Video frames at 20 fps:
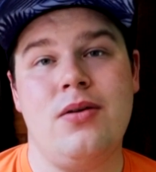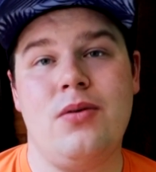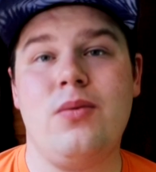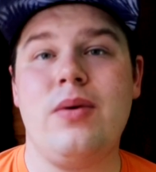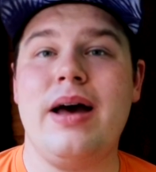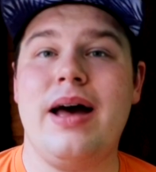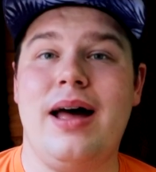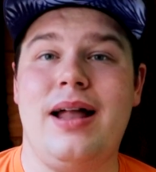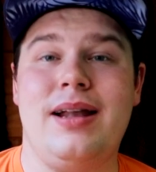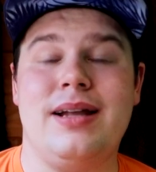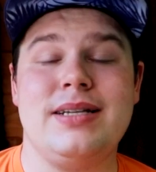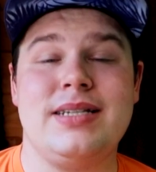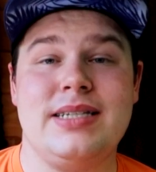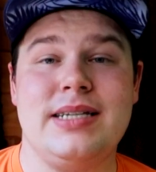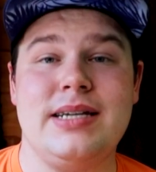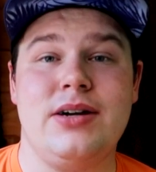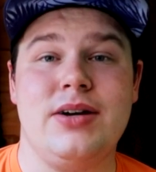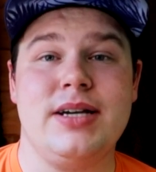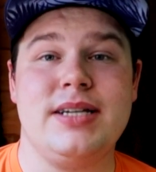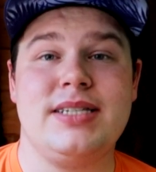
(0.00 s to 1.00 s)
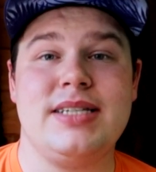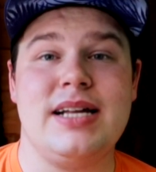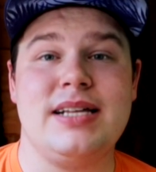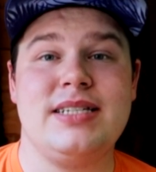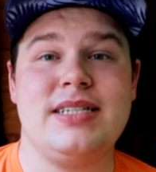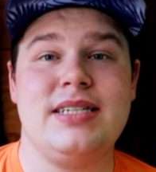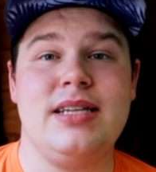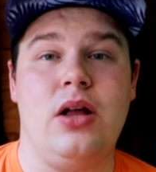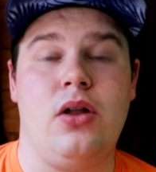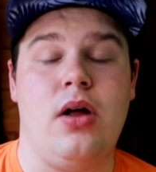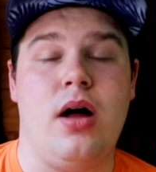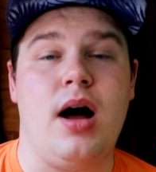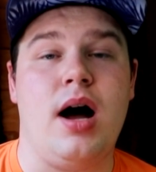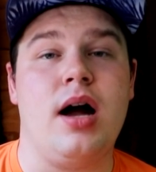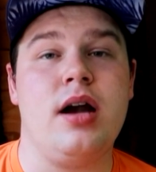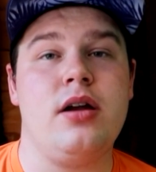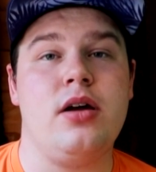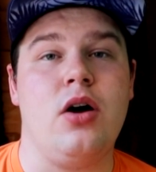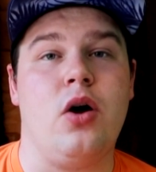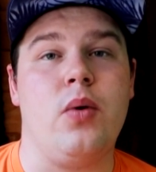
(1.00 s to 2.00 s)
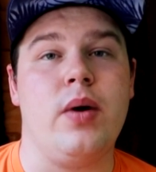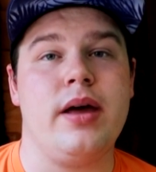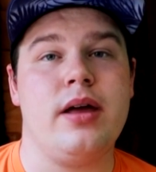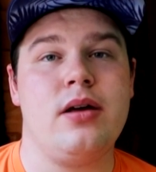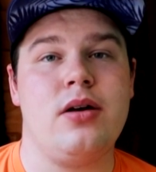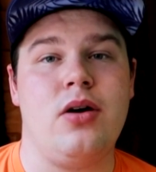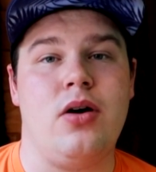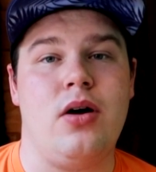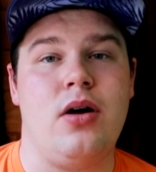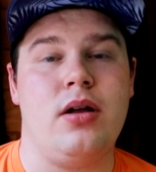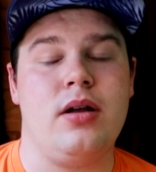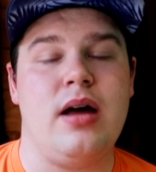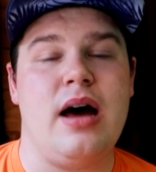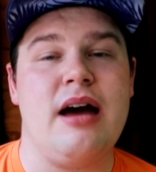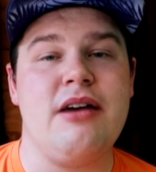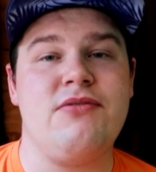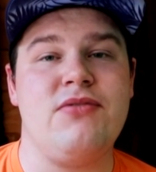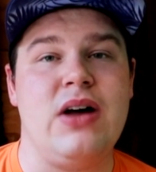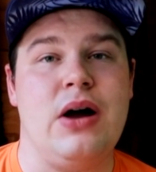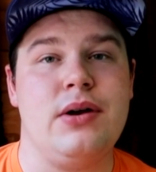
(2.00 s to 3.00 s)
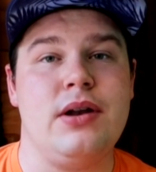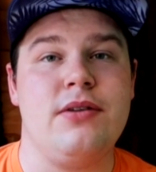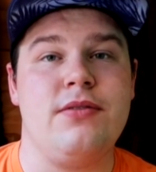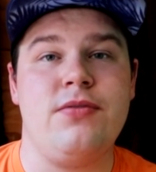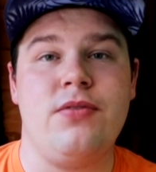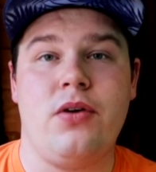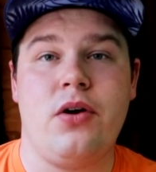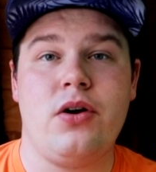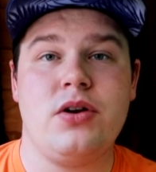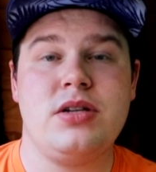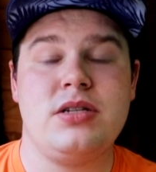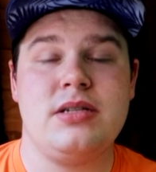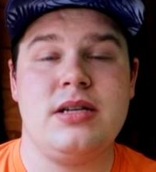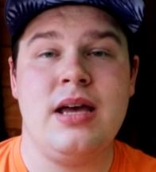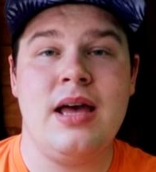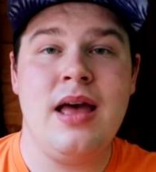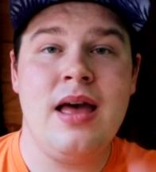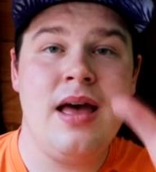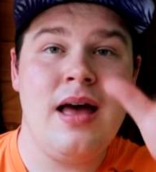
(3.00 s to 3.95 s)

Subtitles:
well, a series that's still ongoing called I Found It First,